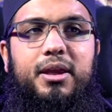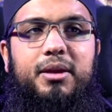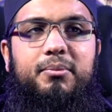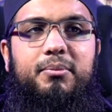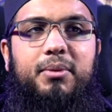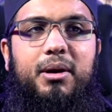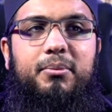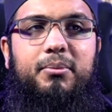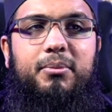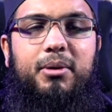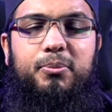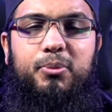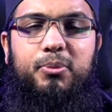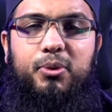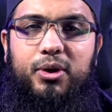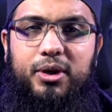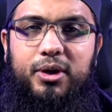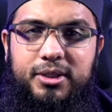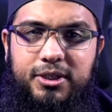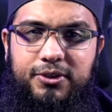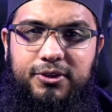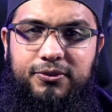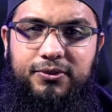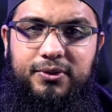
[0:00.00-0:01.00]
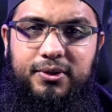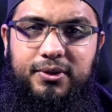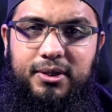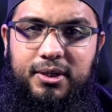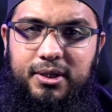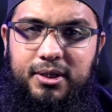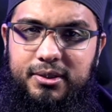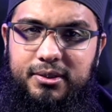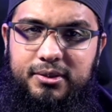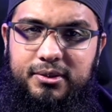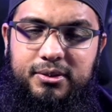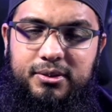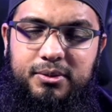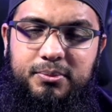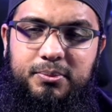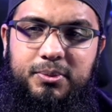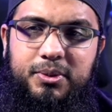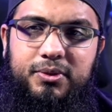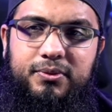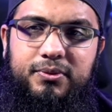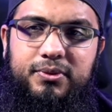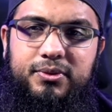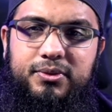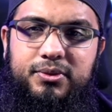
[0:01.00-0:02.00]
Imam Abu Hanifa and a
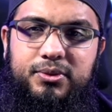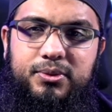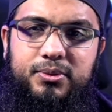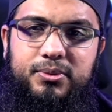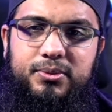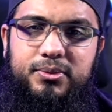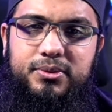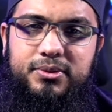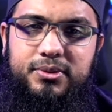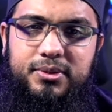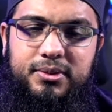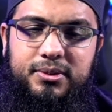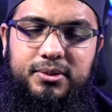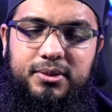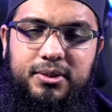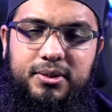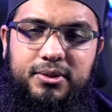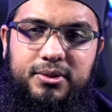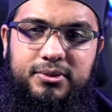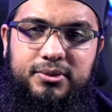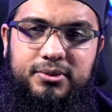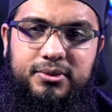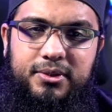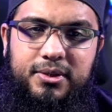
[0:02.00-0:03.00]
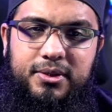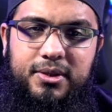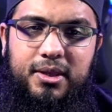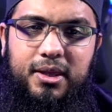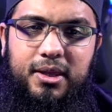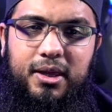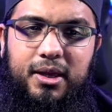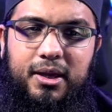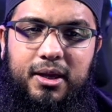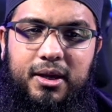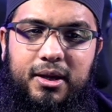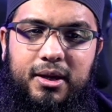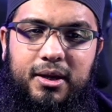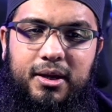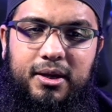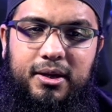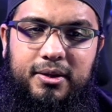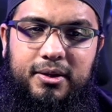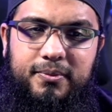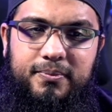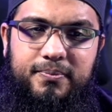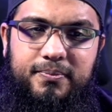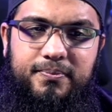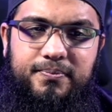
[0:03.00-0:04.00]
number of his students and others
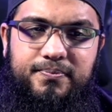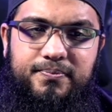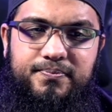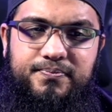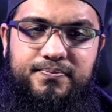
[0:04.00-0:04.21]
uh,